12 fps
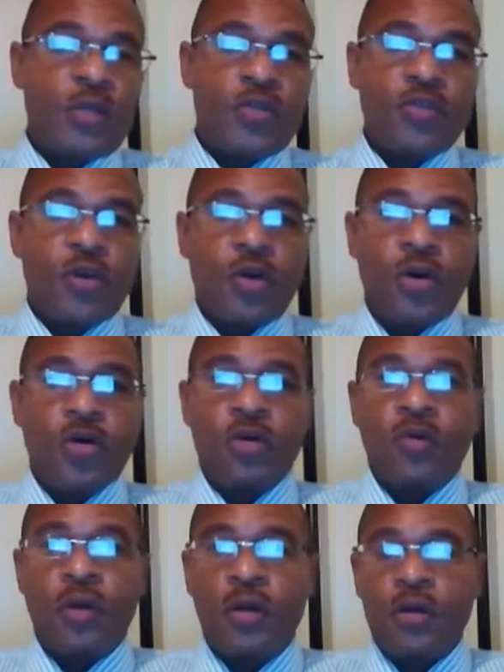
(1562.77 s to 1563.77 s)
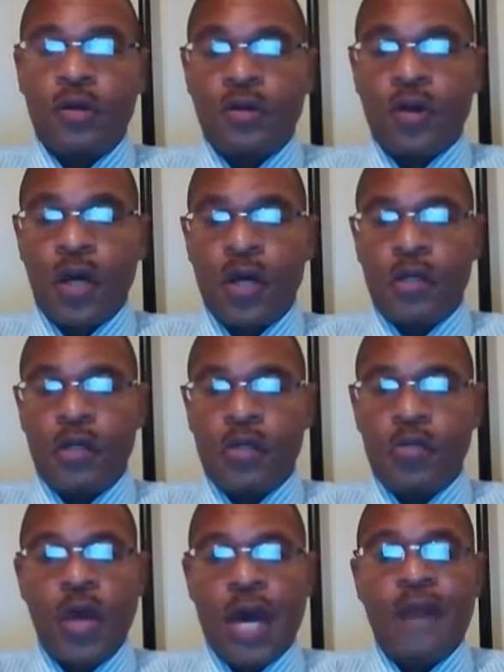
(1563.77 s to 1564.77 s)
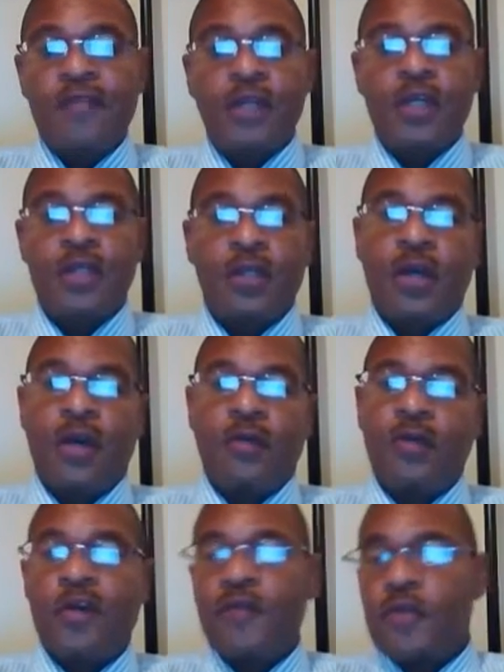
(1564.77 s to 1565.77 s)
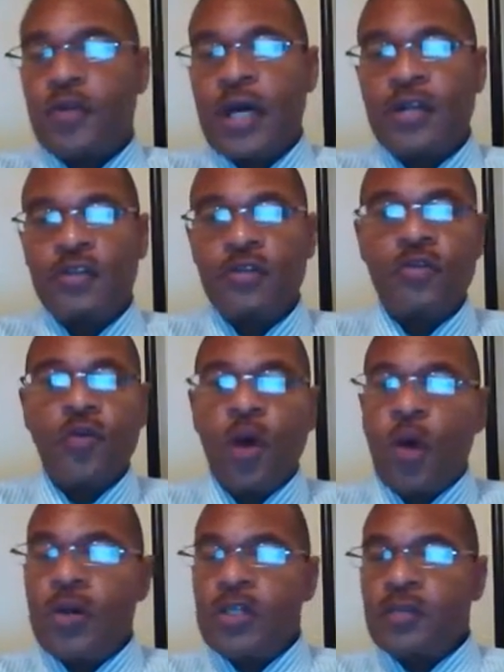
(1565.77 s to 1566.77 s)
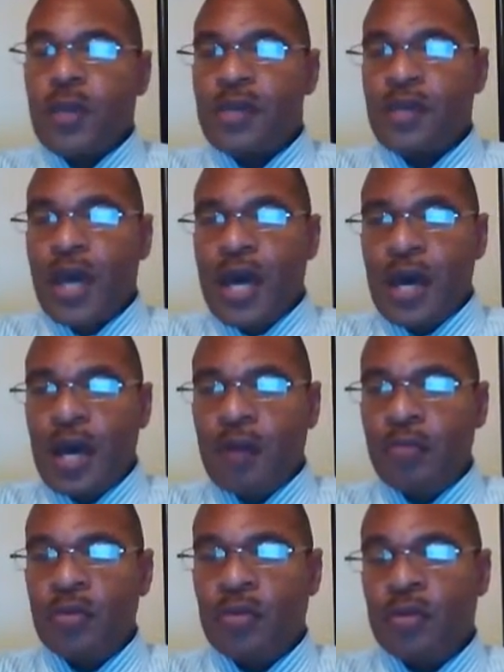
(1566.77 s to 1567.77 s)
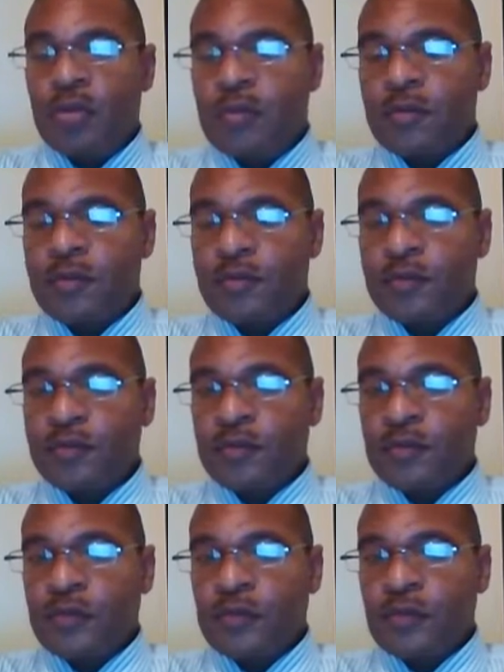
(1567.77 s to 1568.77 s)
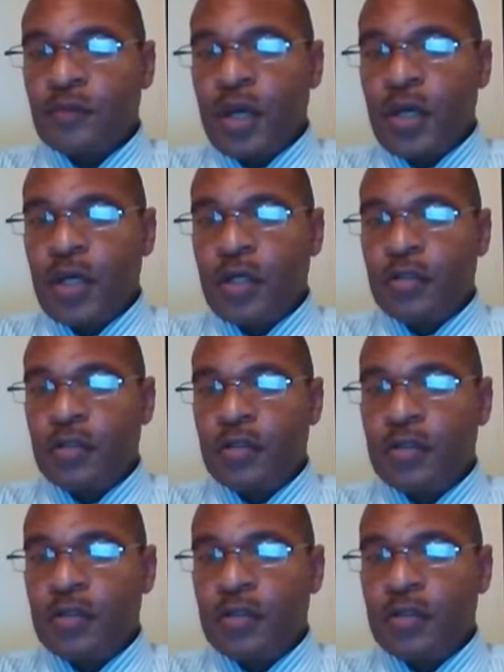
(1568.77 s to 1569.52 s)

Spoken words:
yet you don't go to work, right? You have to get there. Whatever you got to do, you always make that happen, right?